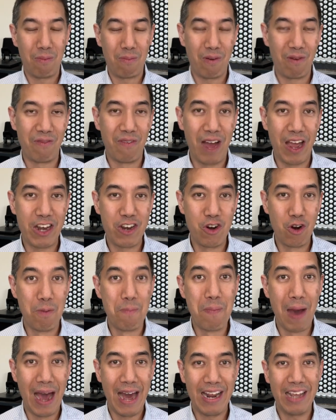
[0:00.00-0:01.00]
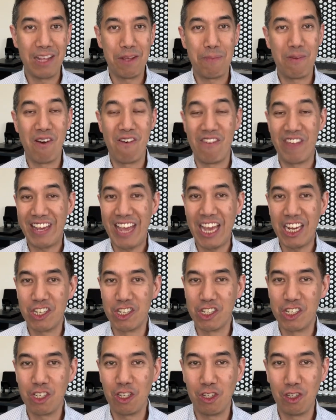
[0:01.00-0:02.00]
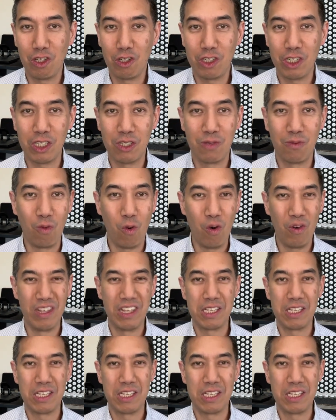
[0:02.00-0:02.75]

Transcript: provide your body the purification solutions for